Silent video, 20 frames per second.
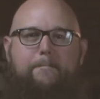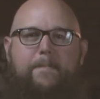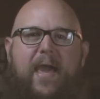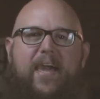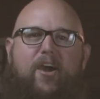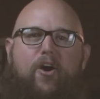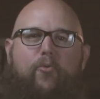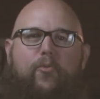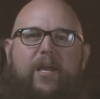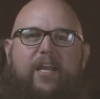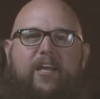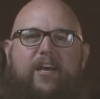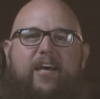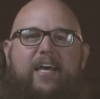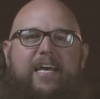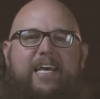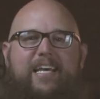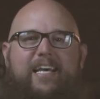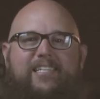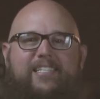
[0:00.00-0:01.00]
Mango Rita
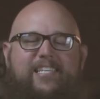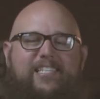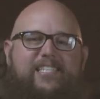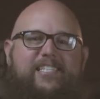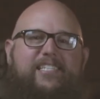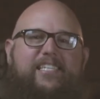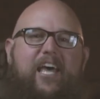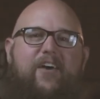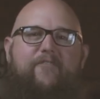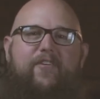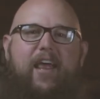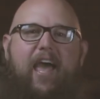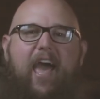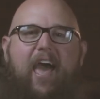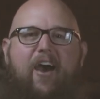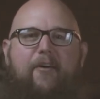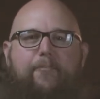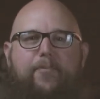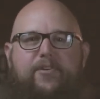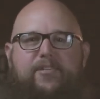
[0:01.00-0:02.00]
is a
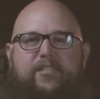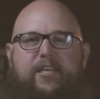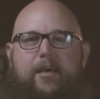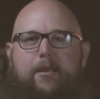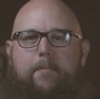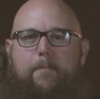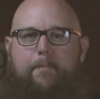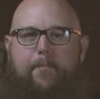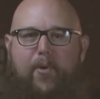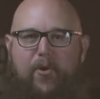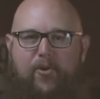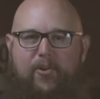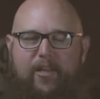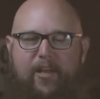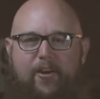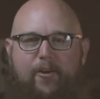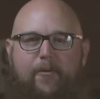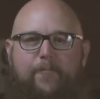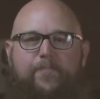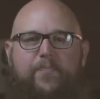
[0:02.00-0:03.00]
7.5%
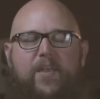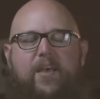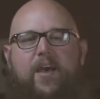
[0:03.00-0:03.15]
Berliner.